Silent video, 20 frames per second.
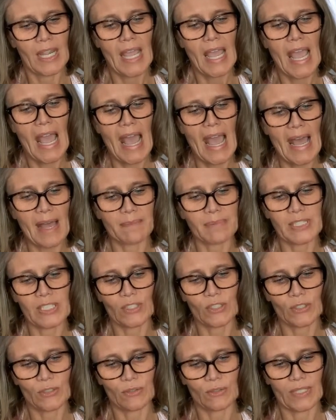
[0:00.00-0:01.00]

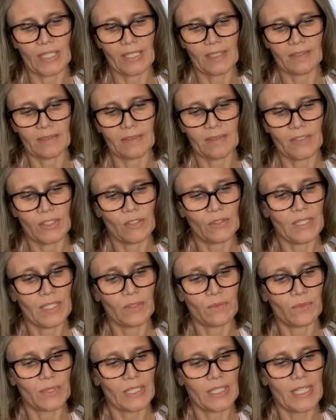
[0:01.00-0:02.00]
Absolutely. You
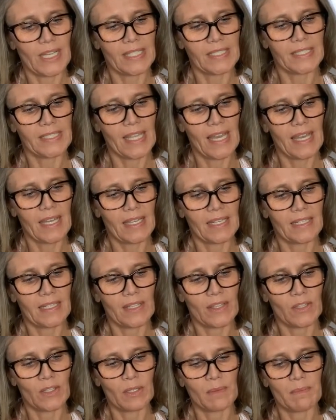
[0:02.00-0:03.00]
didn't realize that?
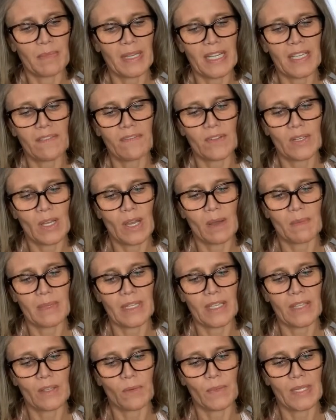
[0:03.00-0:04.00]
There are many
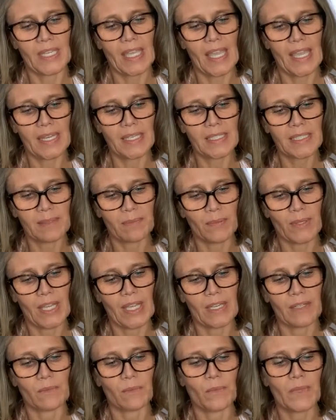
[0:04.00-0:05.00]
phenomena that we can't
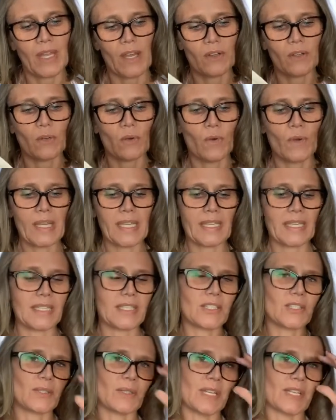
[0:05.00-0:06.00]
explain without going
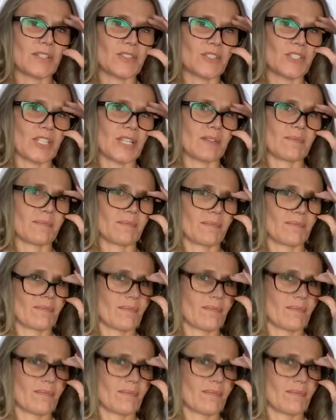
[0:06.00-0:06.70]
into energy.